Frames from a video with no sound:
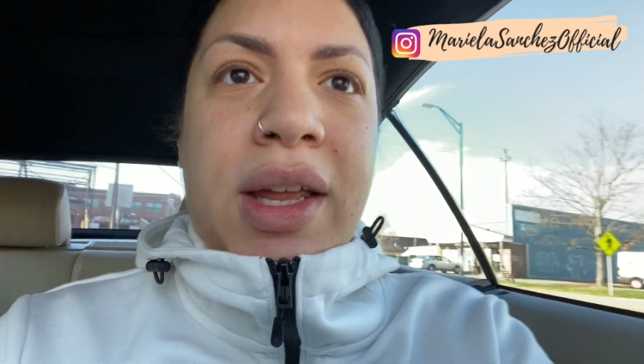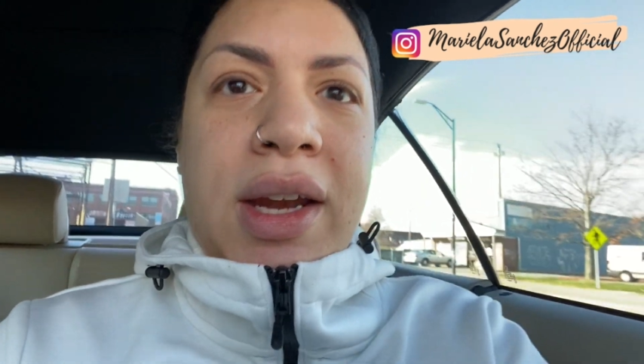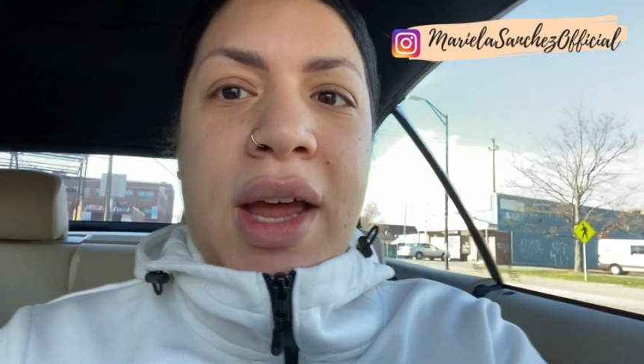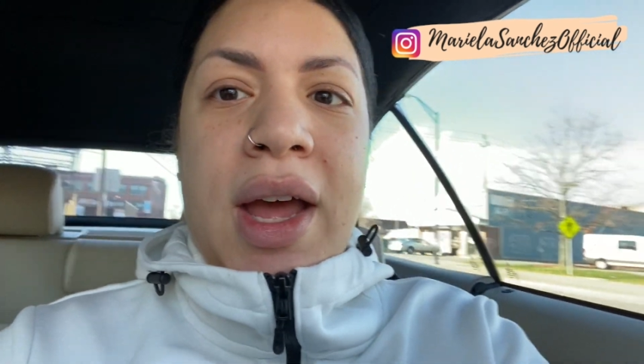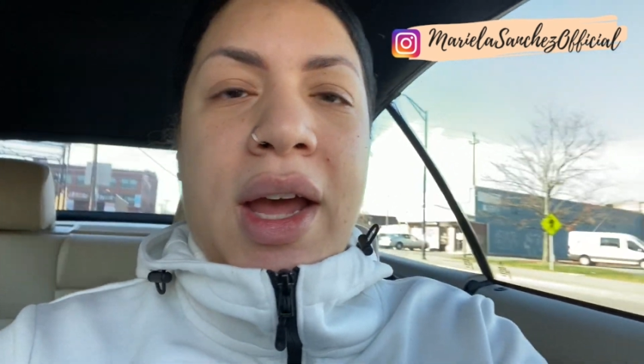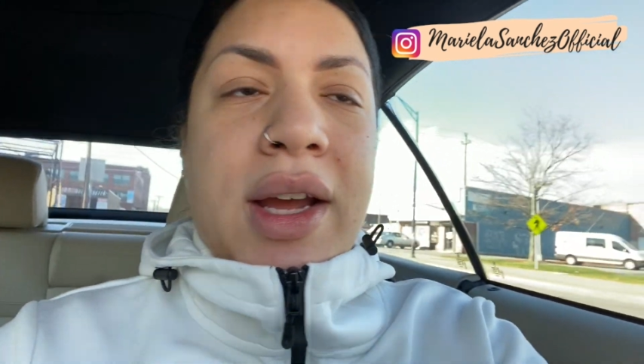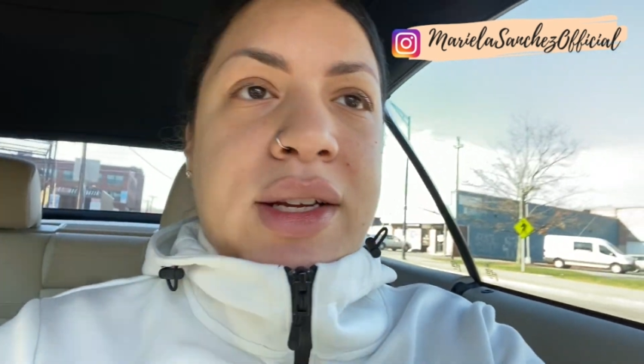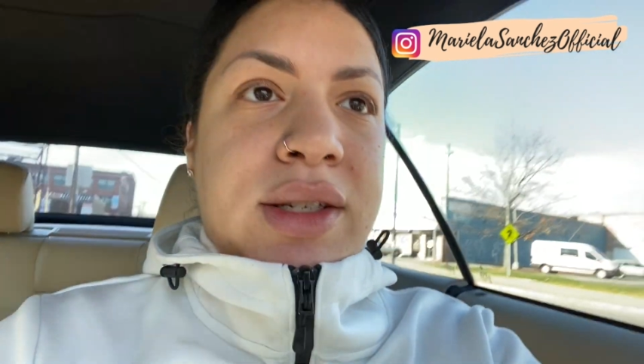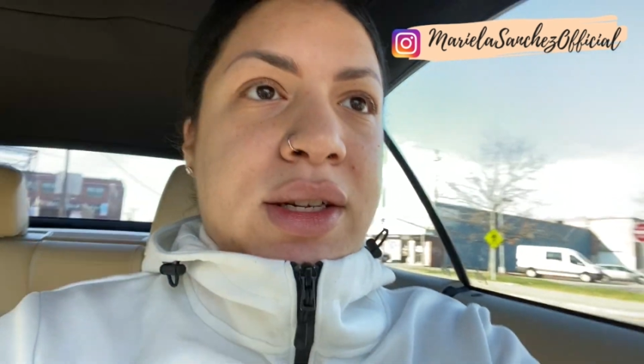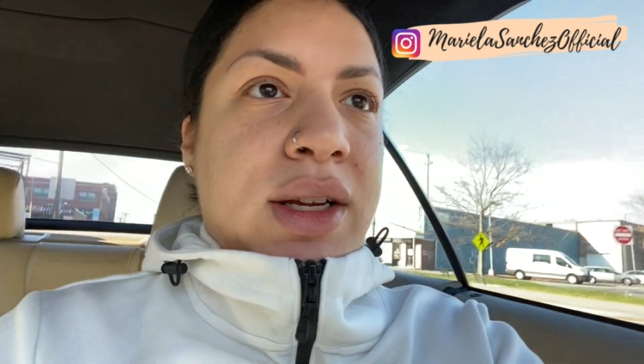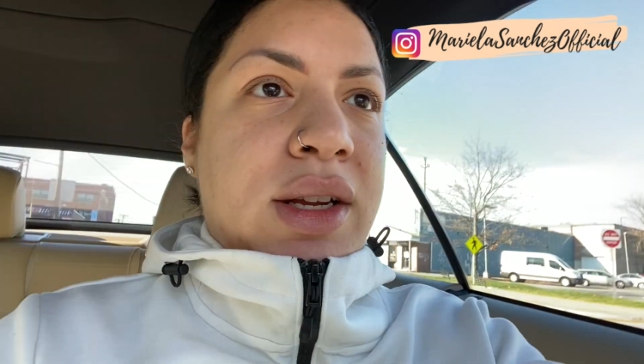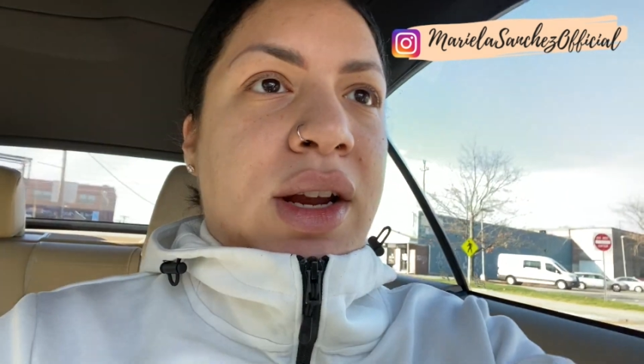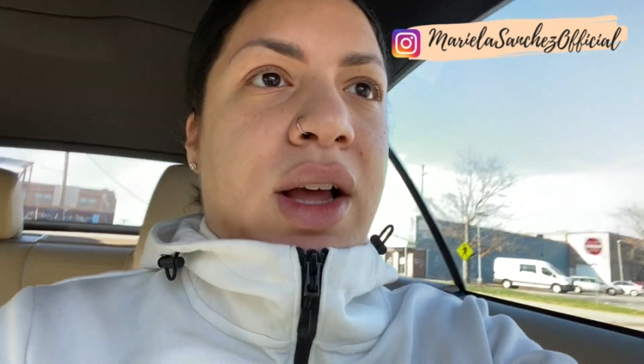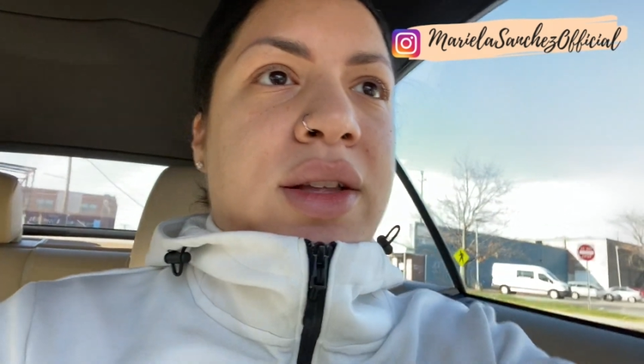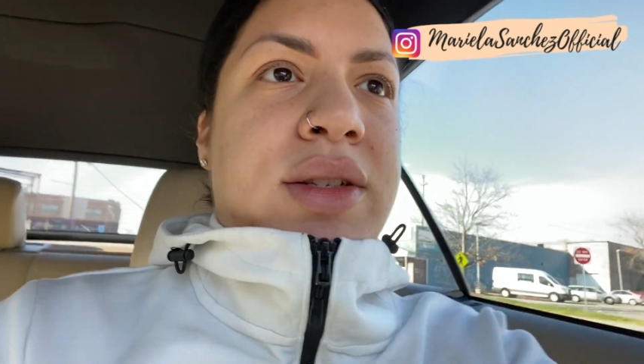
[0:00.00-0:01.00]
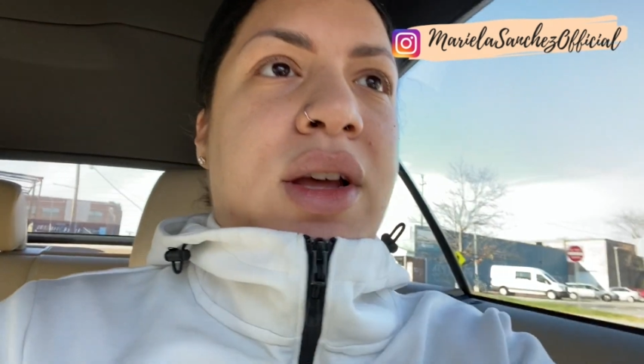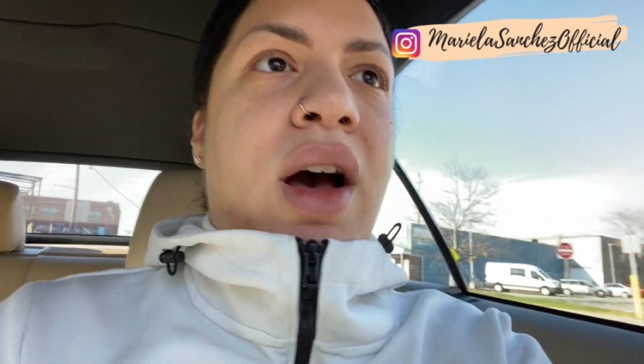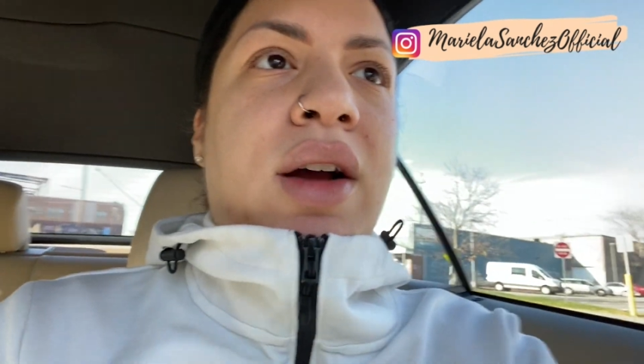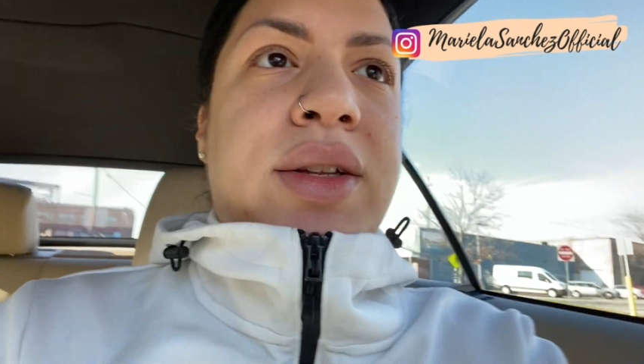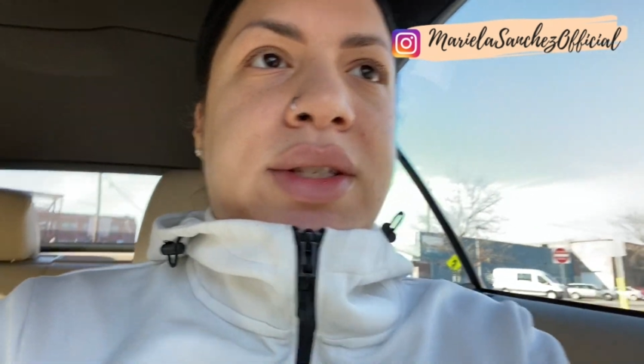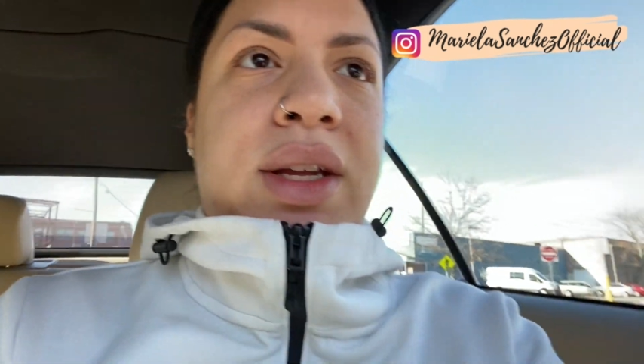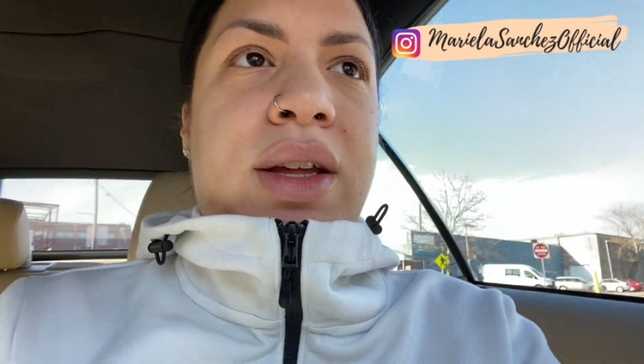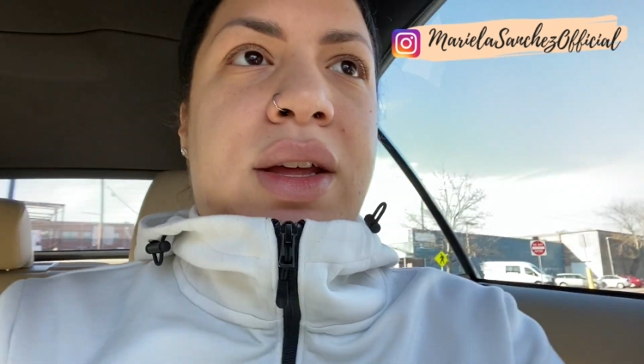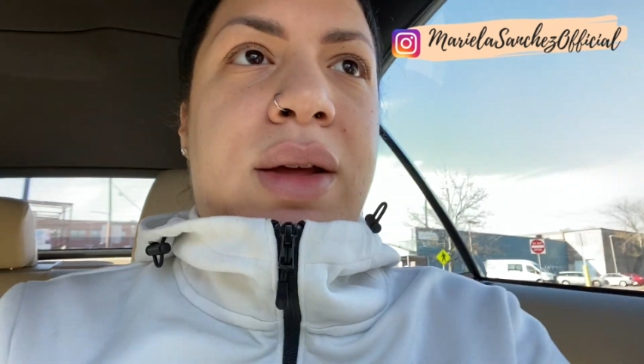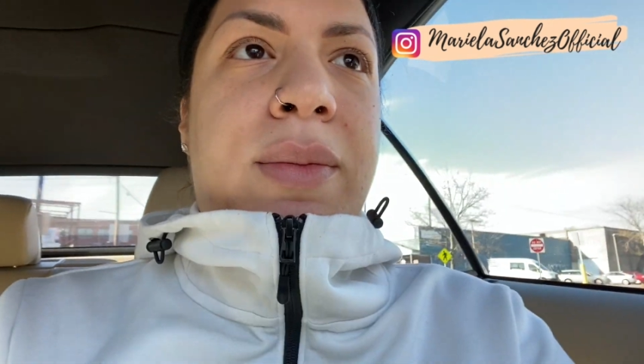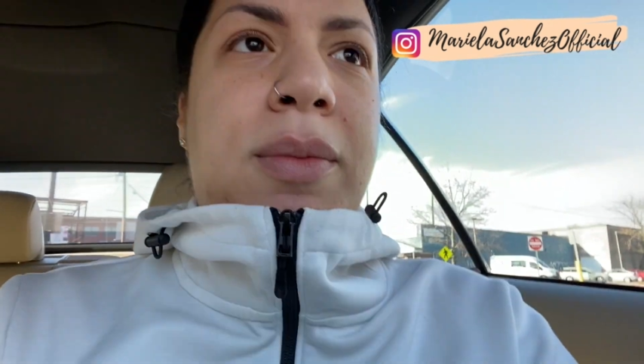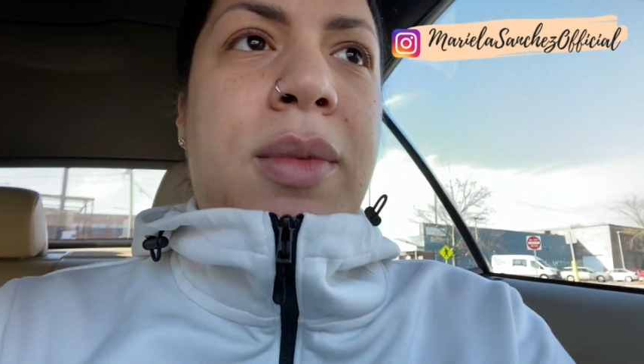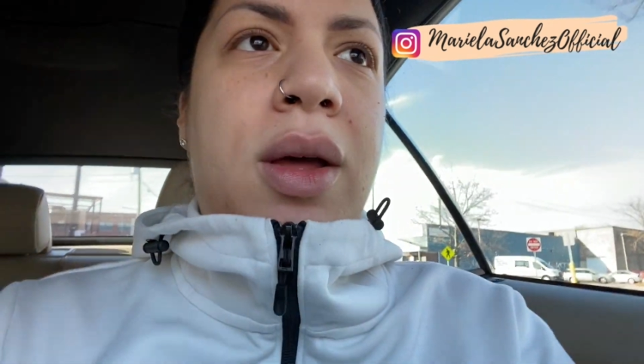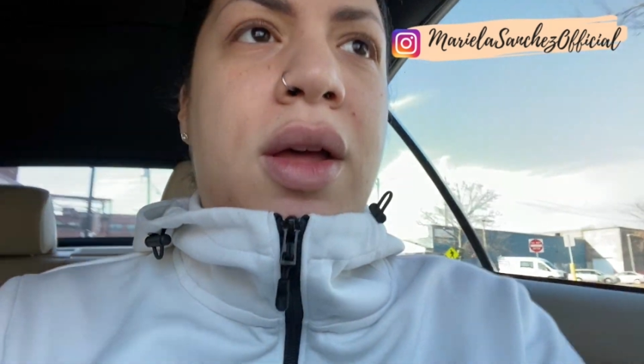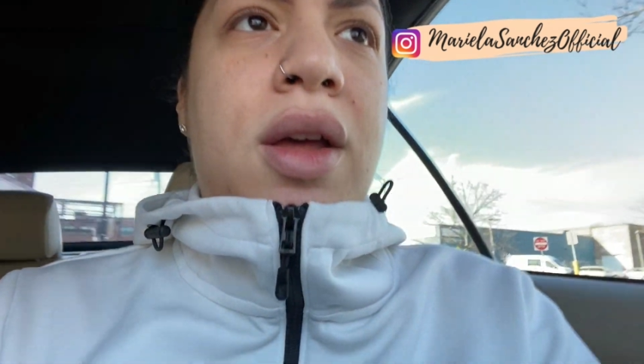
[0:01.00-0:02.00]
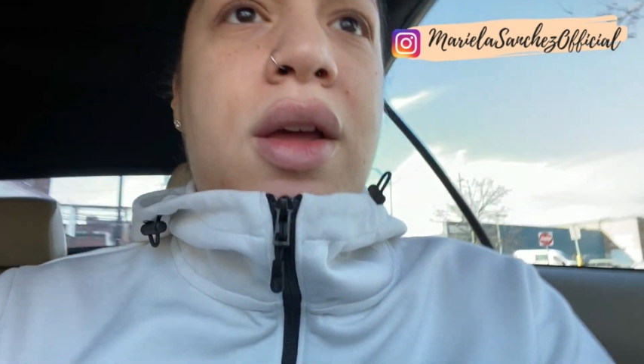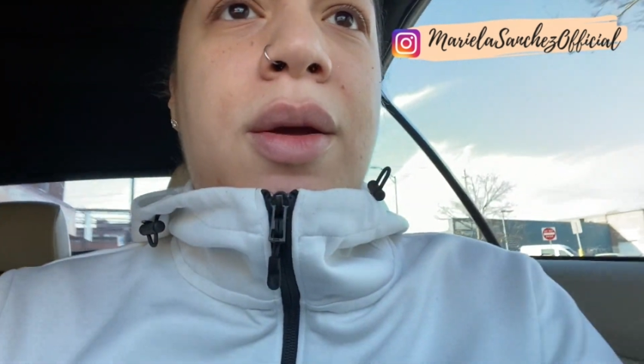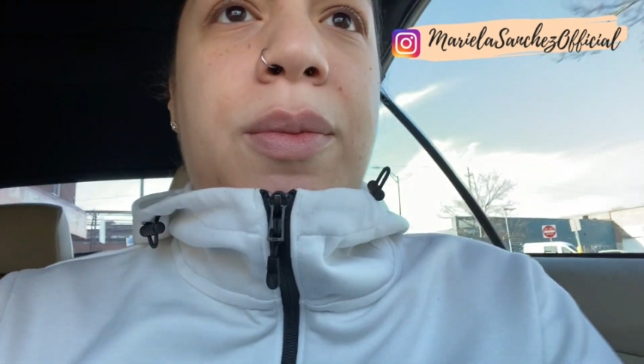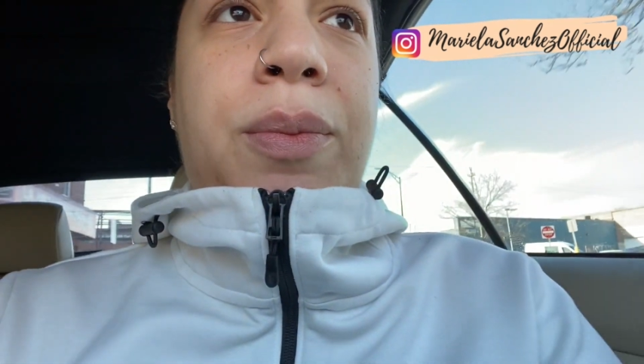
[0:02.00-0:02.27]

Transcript: I did talk to him